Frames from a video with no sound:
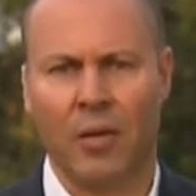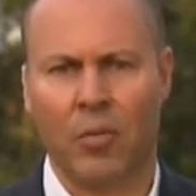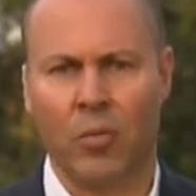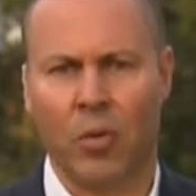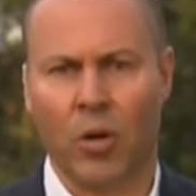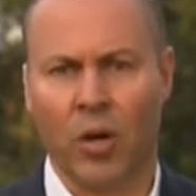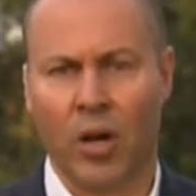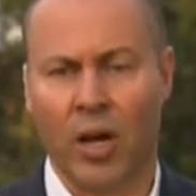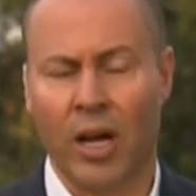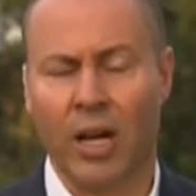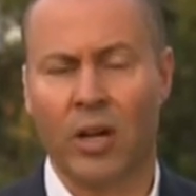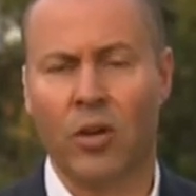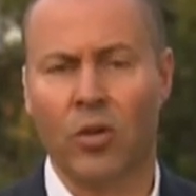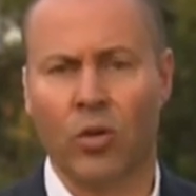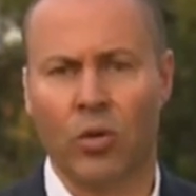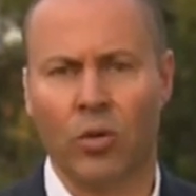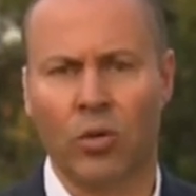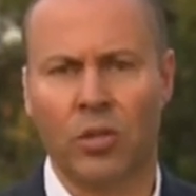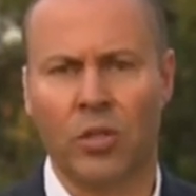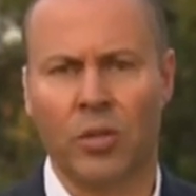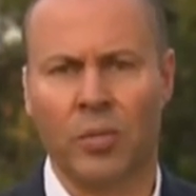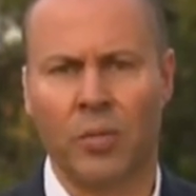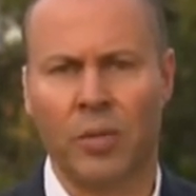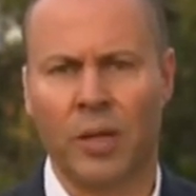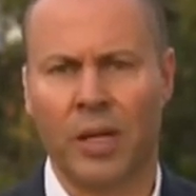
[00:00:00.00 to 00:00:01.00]
what I call
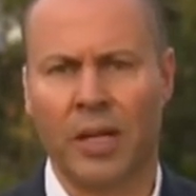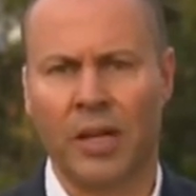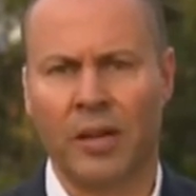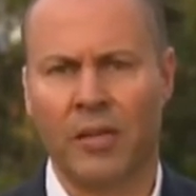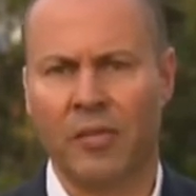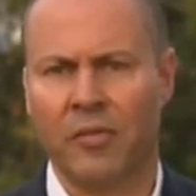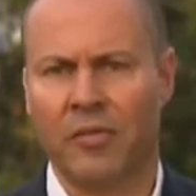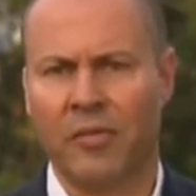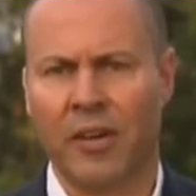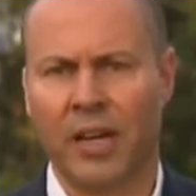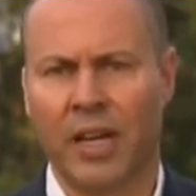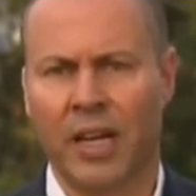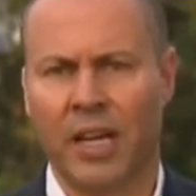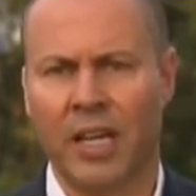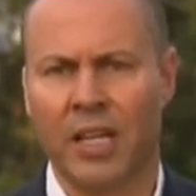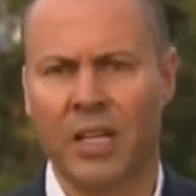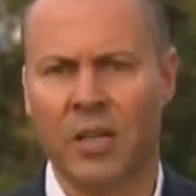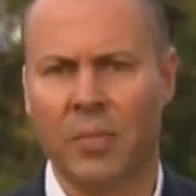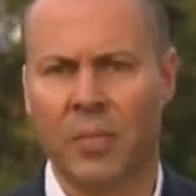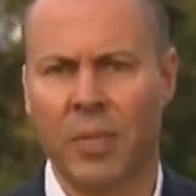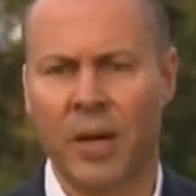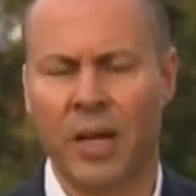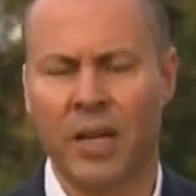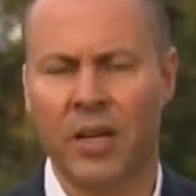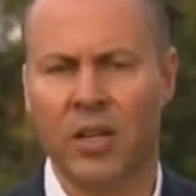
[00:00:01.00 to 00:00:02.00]
to be fake
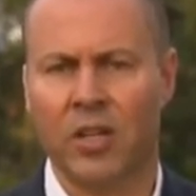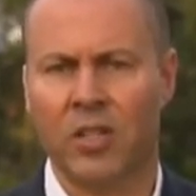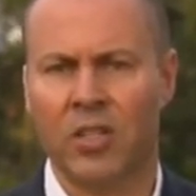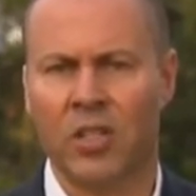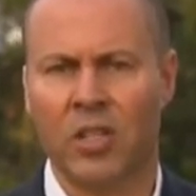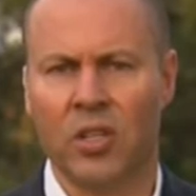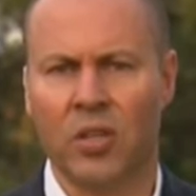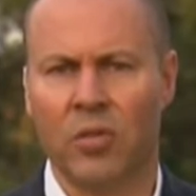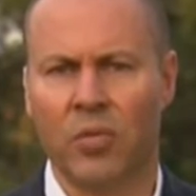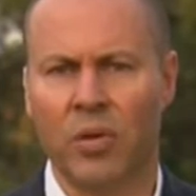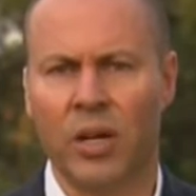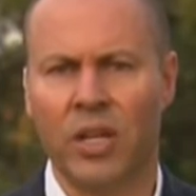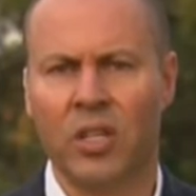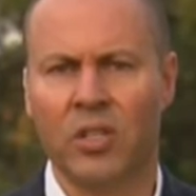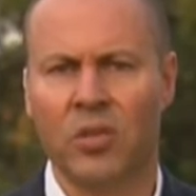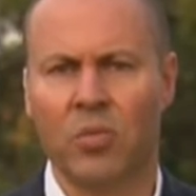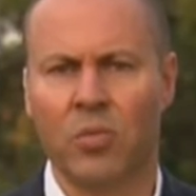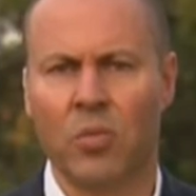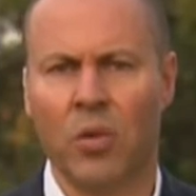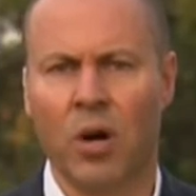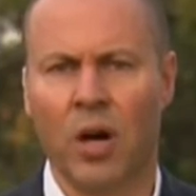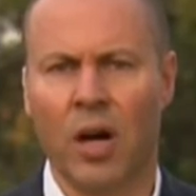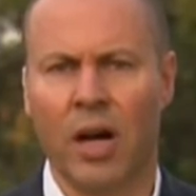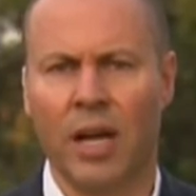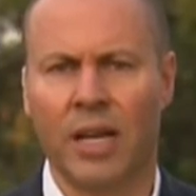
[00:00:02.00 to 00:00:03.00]
independence, and the
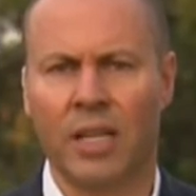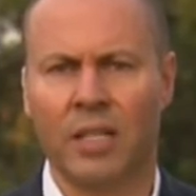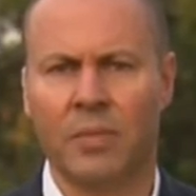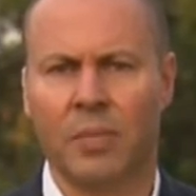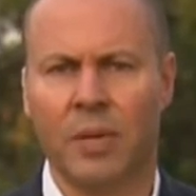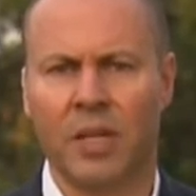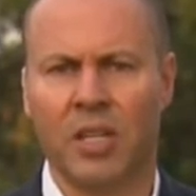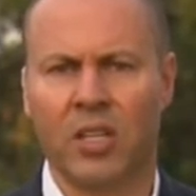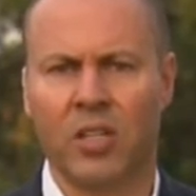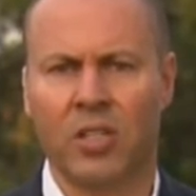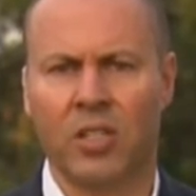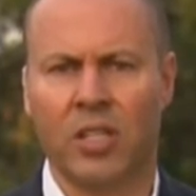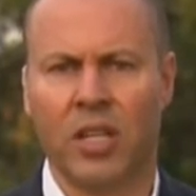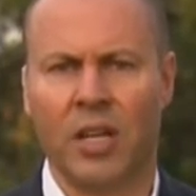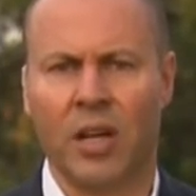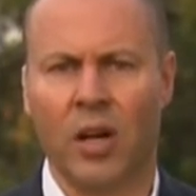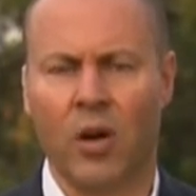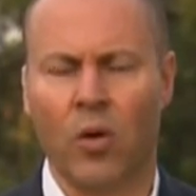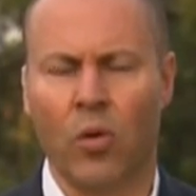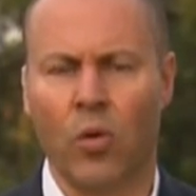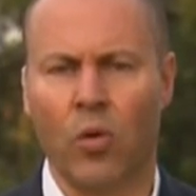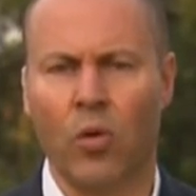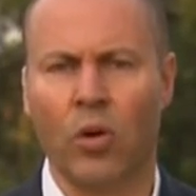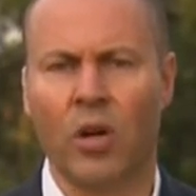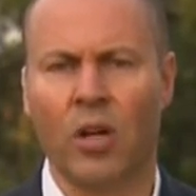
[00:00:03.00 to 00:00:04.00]
reason why is because they're
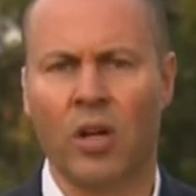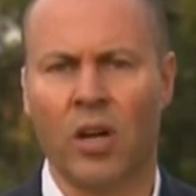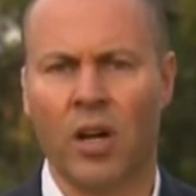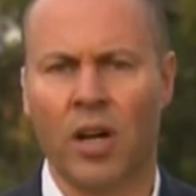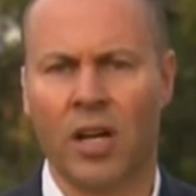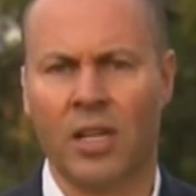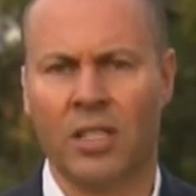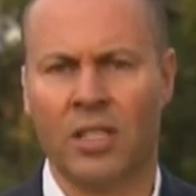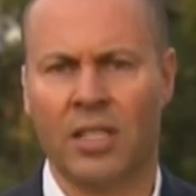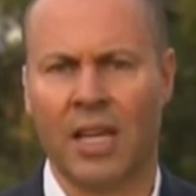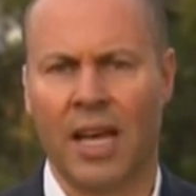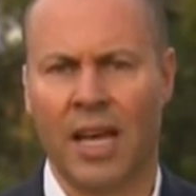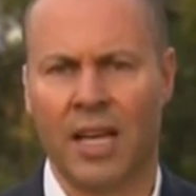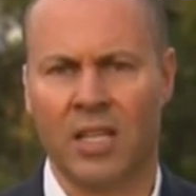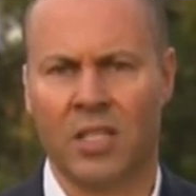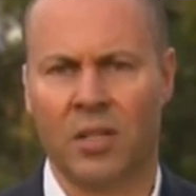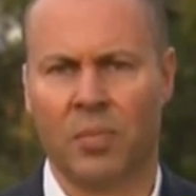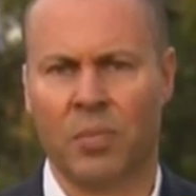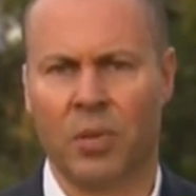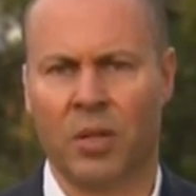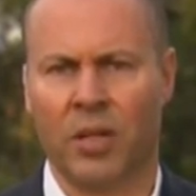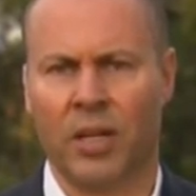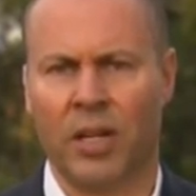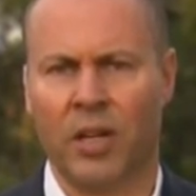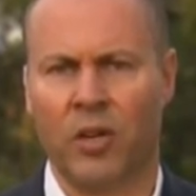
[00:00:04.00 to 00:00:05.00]
organised as a
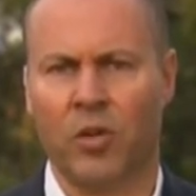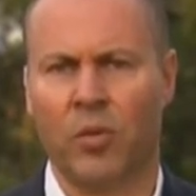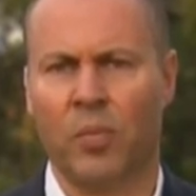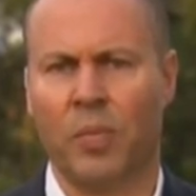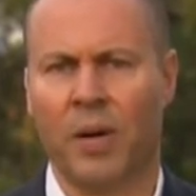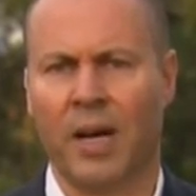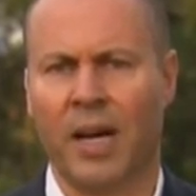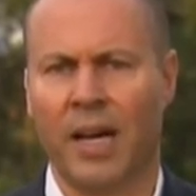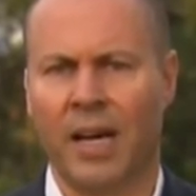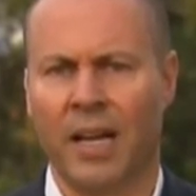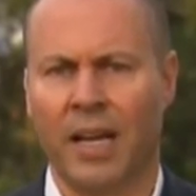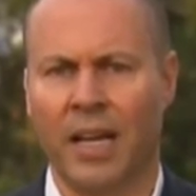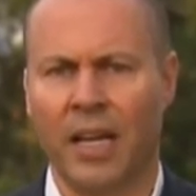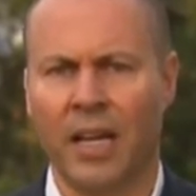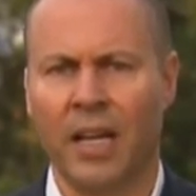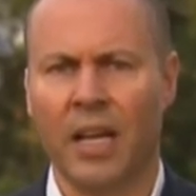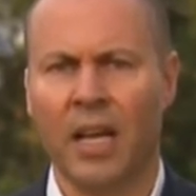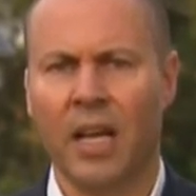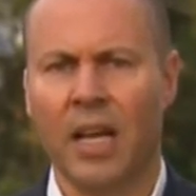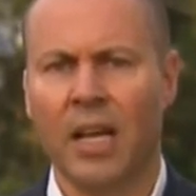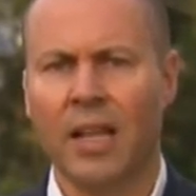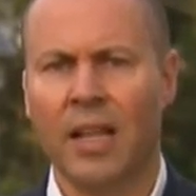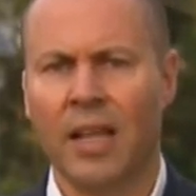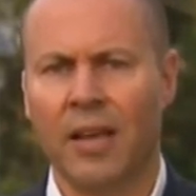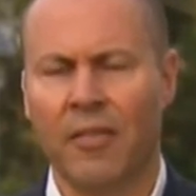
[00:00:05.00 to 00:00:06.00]
political party.
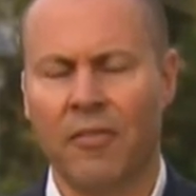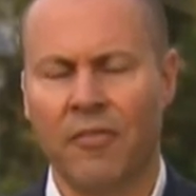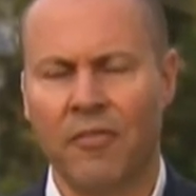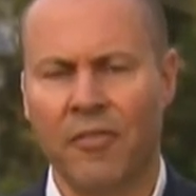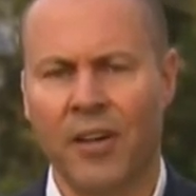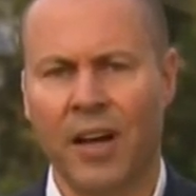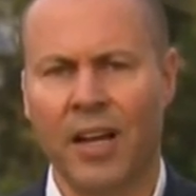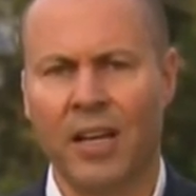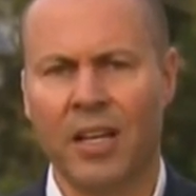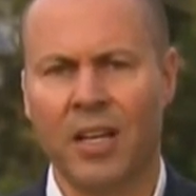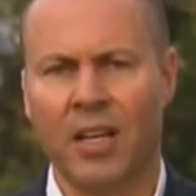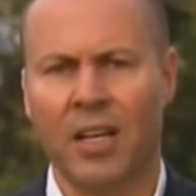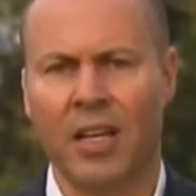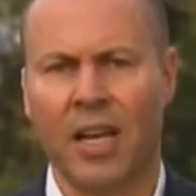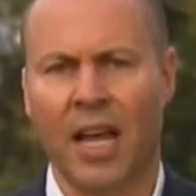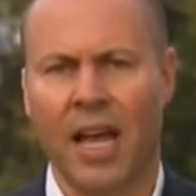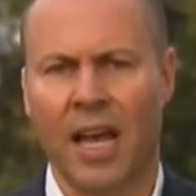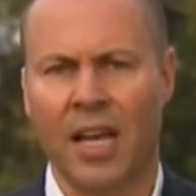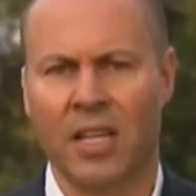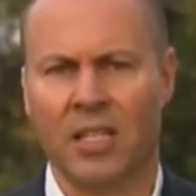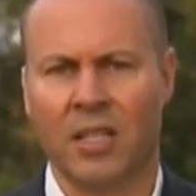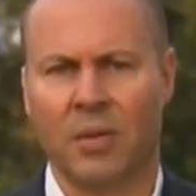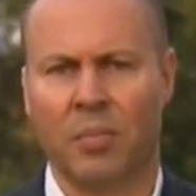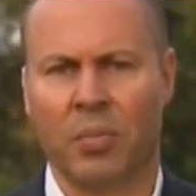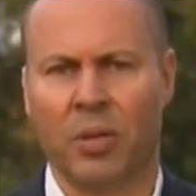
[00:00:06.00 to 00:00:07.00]
They're funded
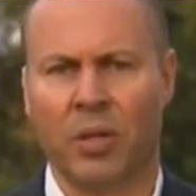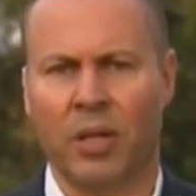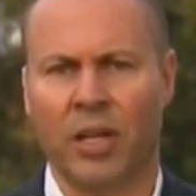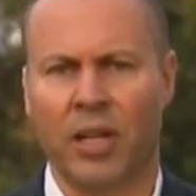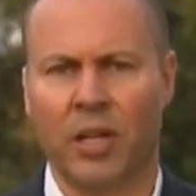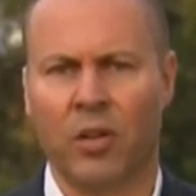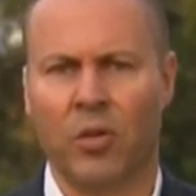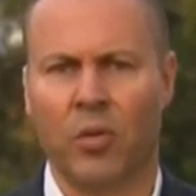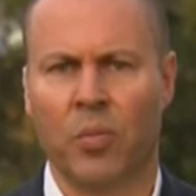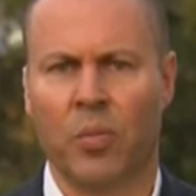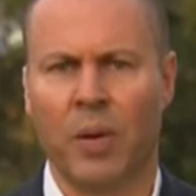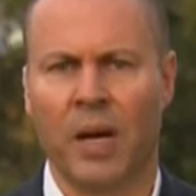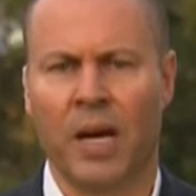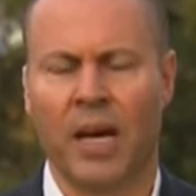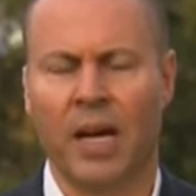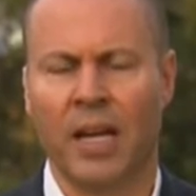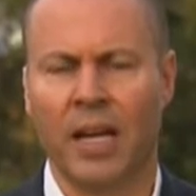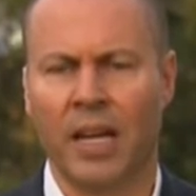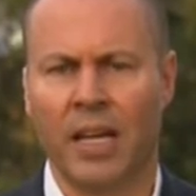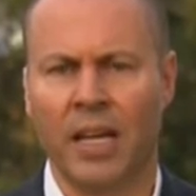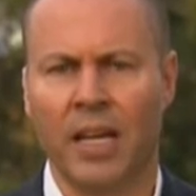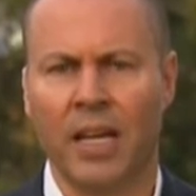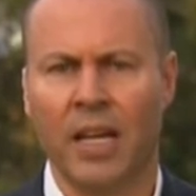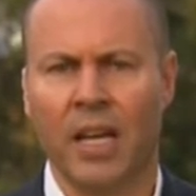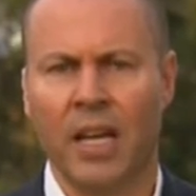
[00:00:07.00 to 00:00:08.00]
as a political
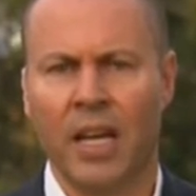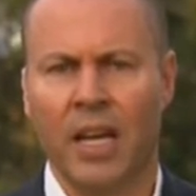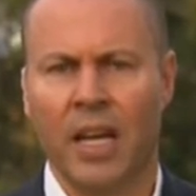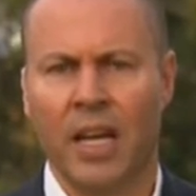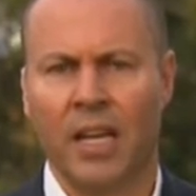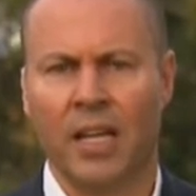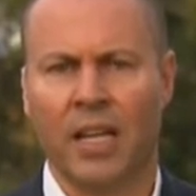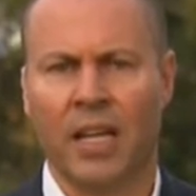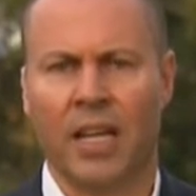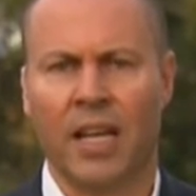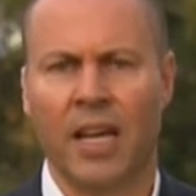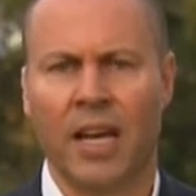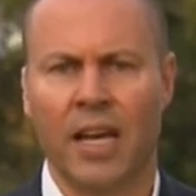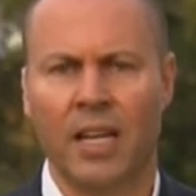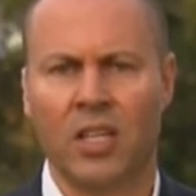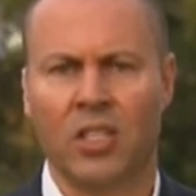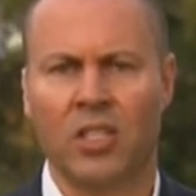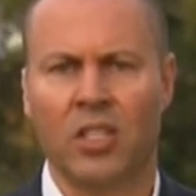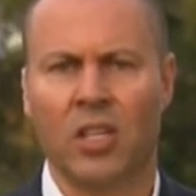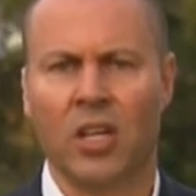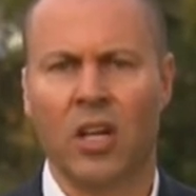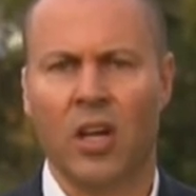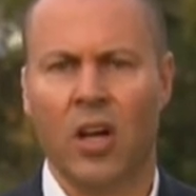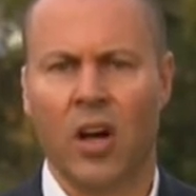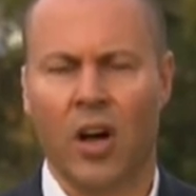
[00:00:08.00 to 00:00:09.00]
party. In the
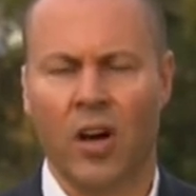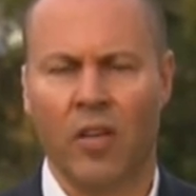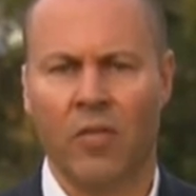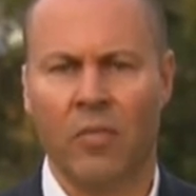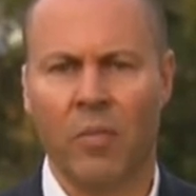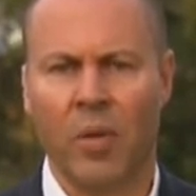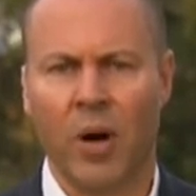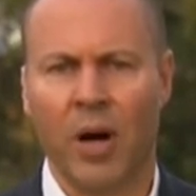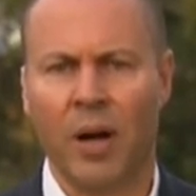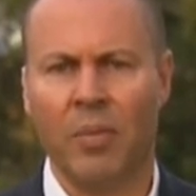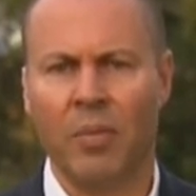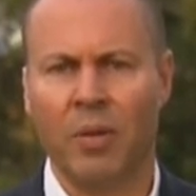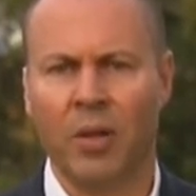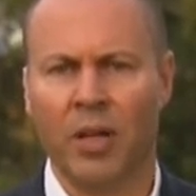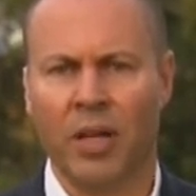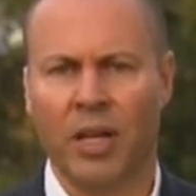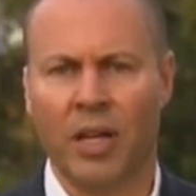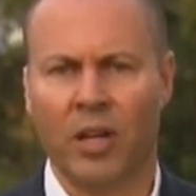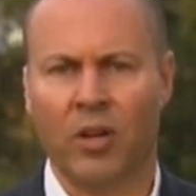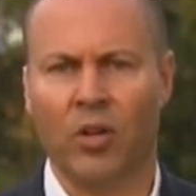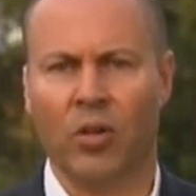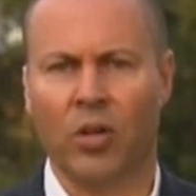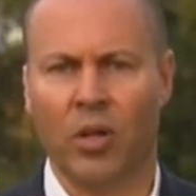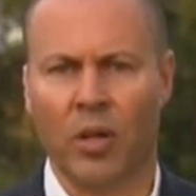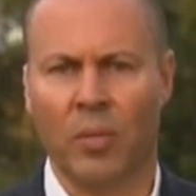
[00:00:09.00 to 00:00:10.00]
case of my
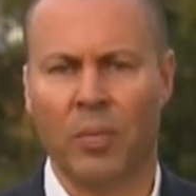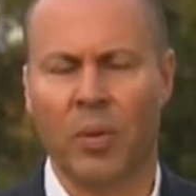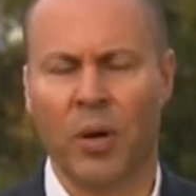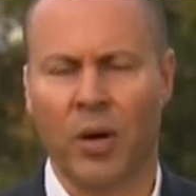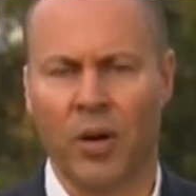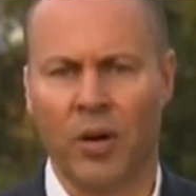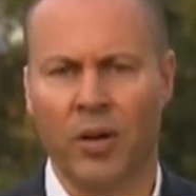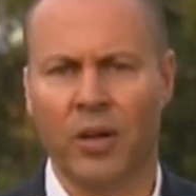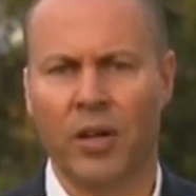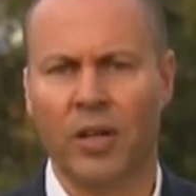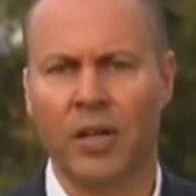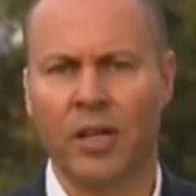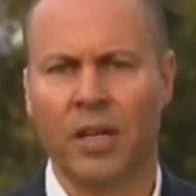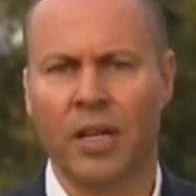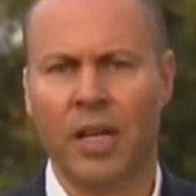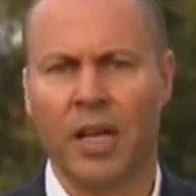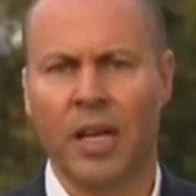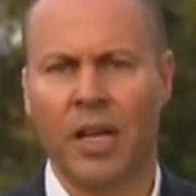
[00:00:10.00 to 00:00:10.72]
political opponent,